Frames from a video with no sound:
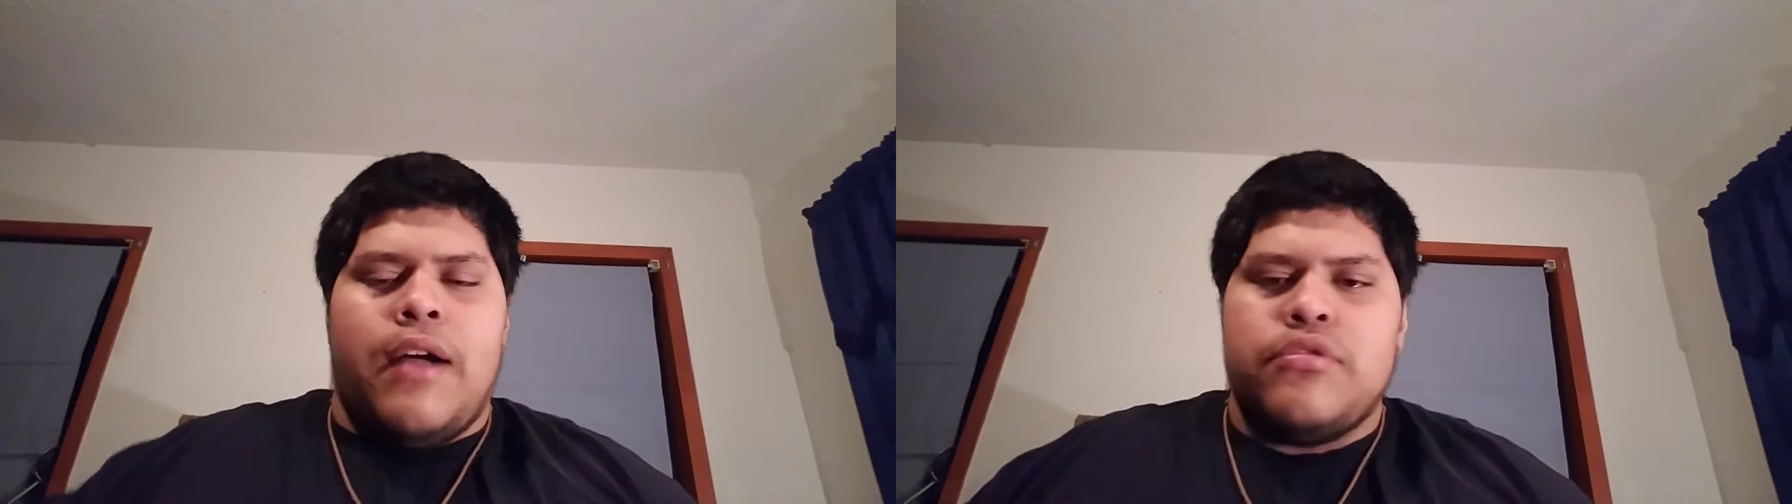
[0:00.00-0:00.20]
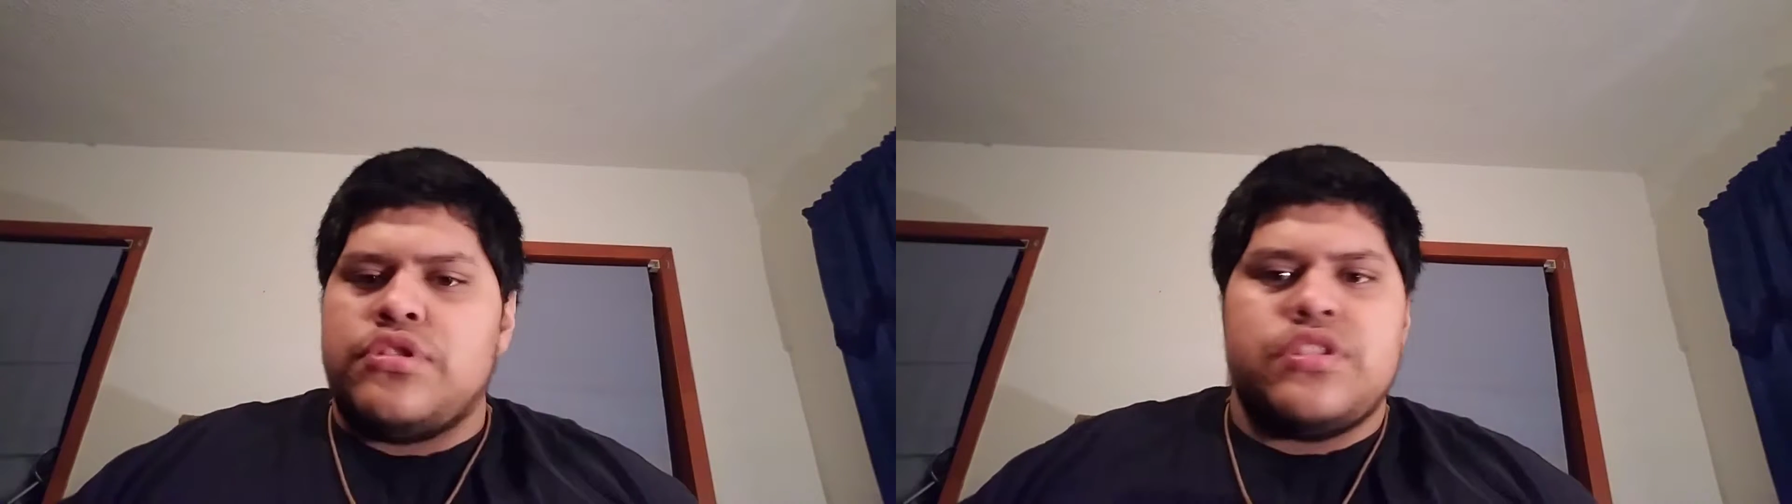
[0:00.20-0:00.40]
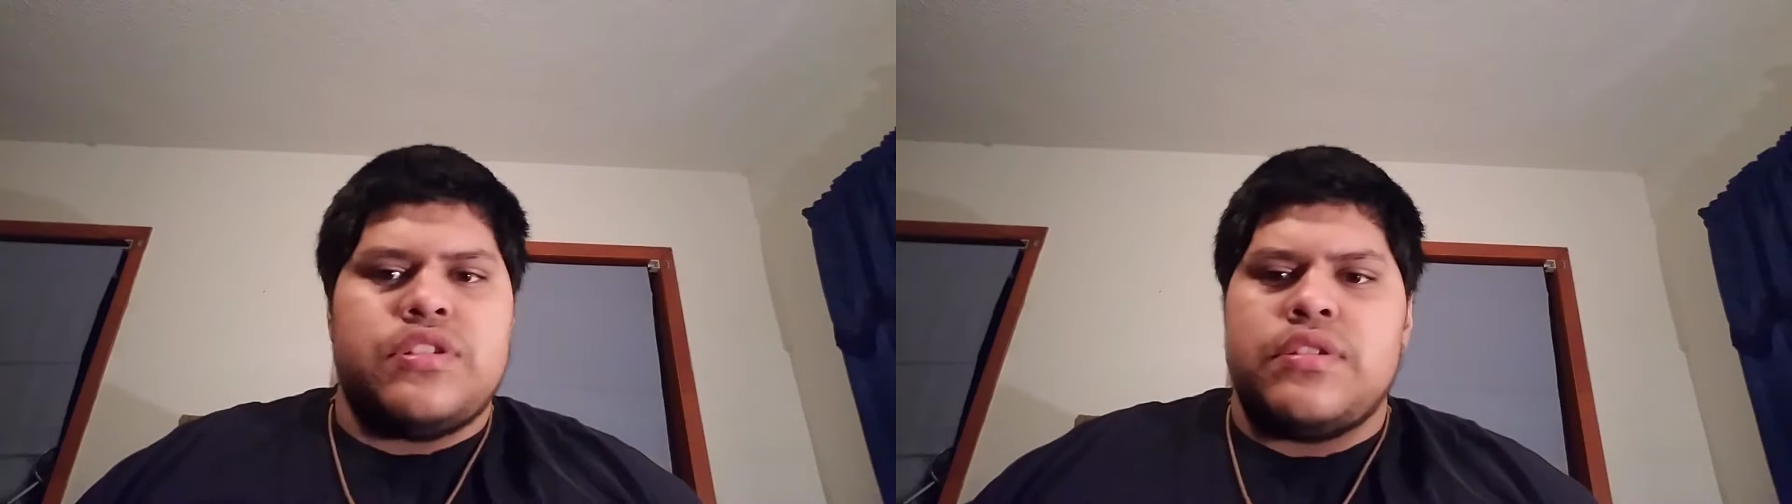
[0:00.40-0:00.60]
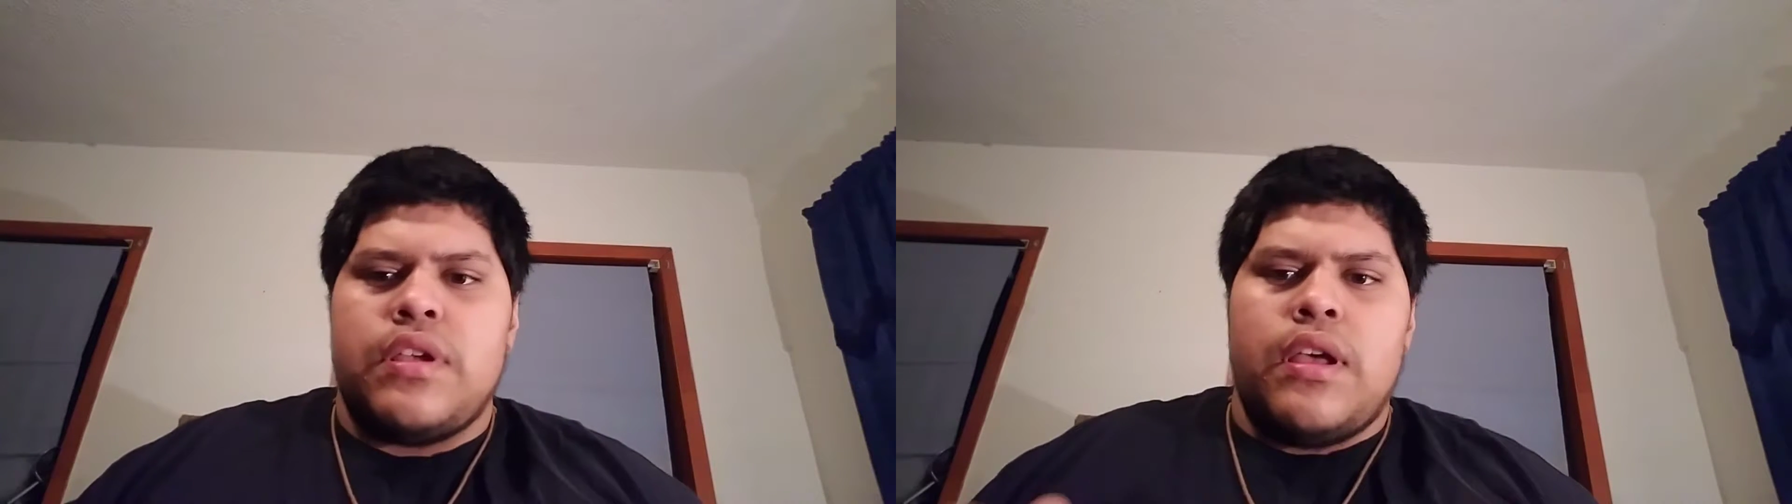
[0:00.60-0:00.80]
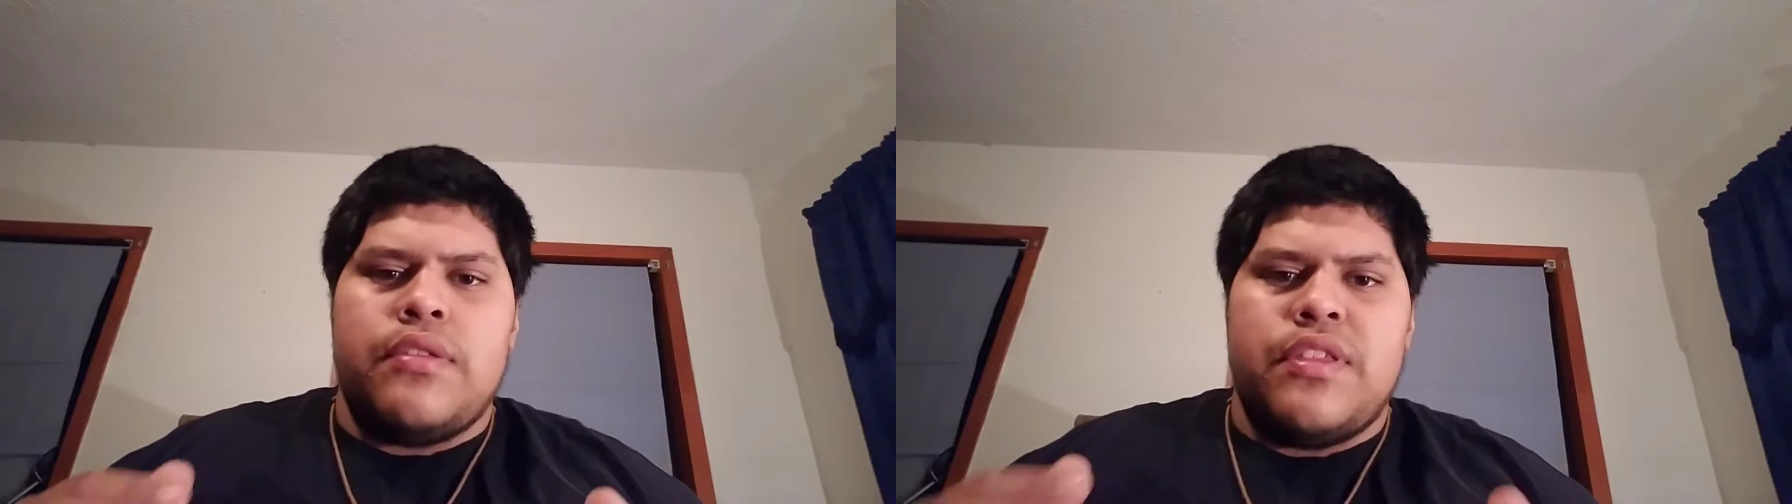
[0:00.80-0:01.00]
was
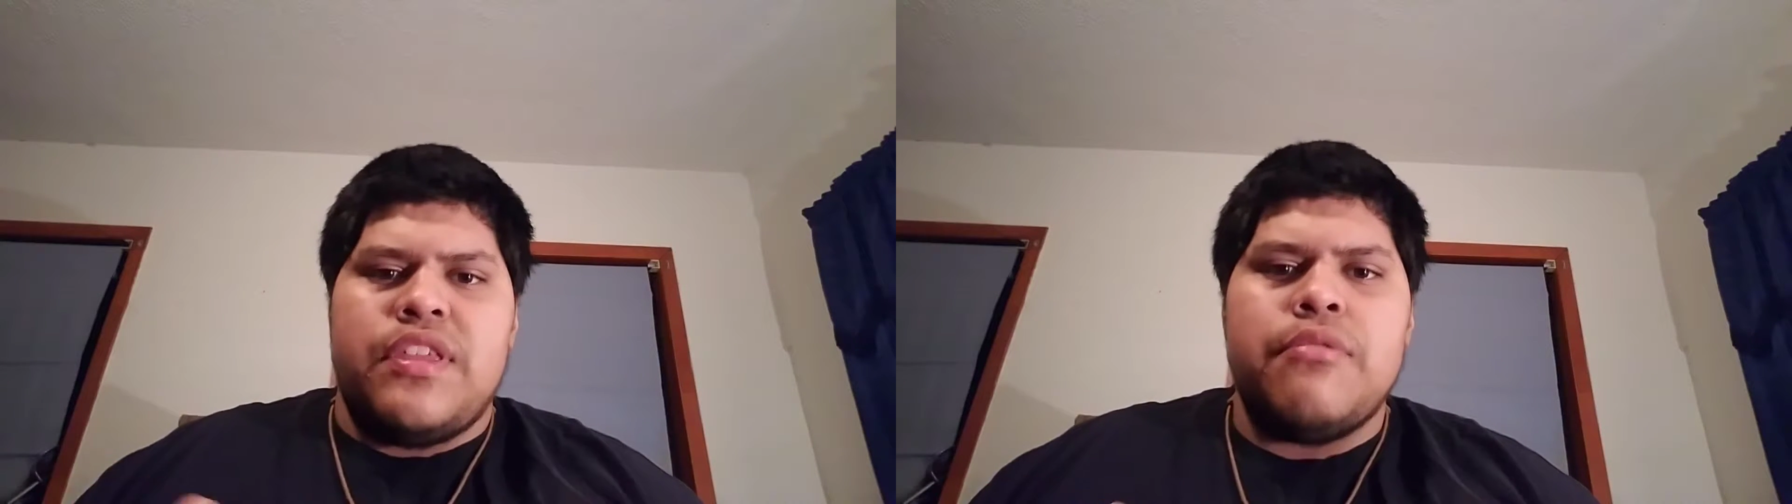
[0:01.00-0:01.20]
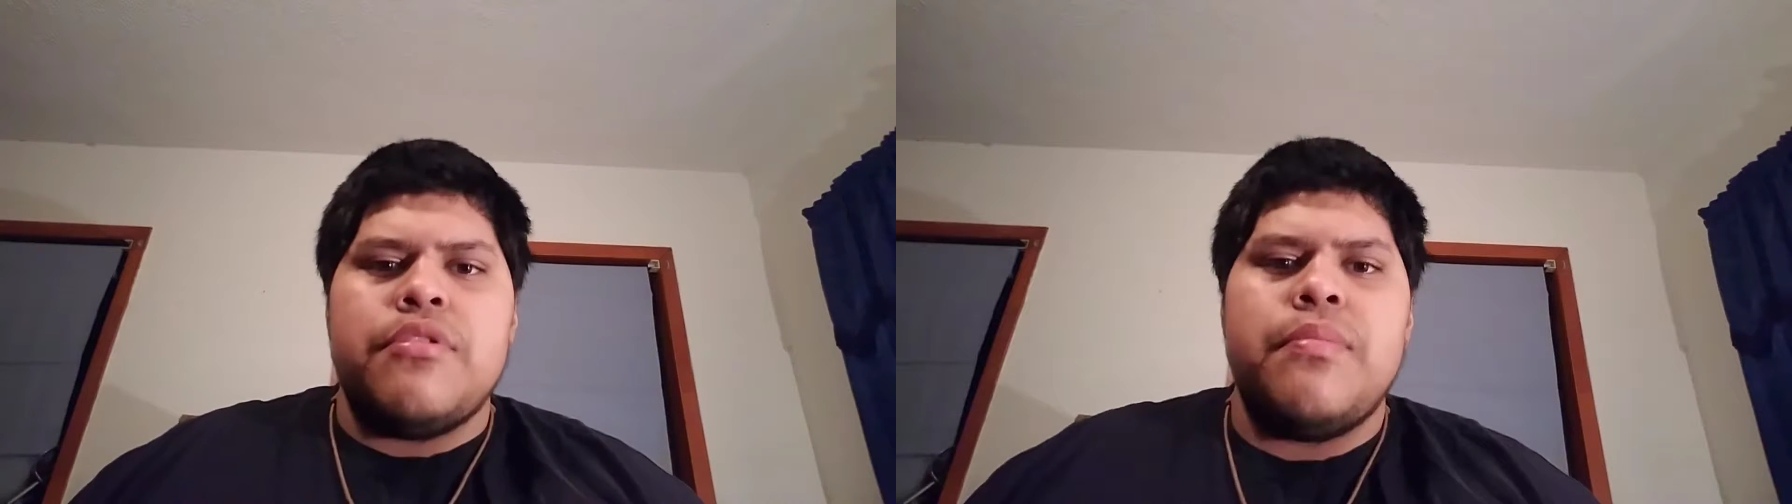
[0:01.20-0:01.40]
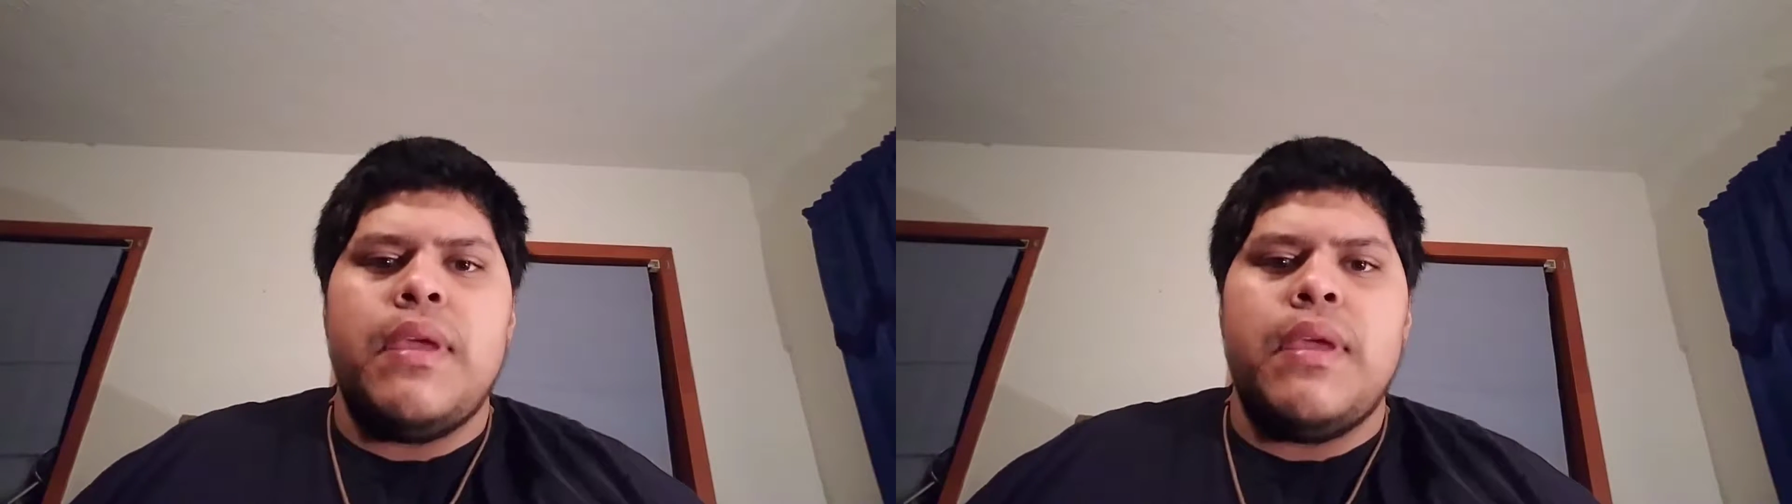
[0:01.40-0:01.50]
trying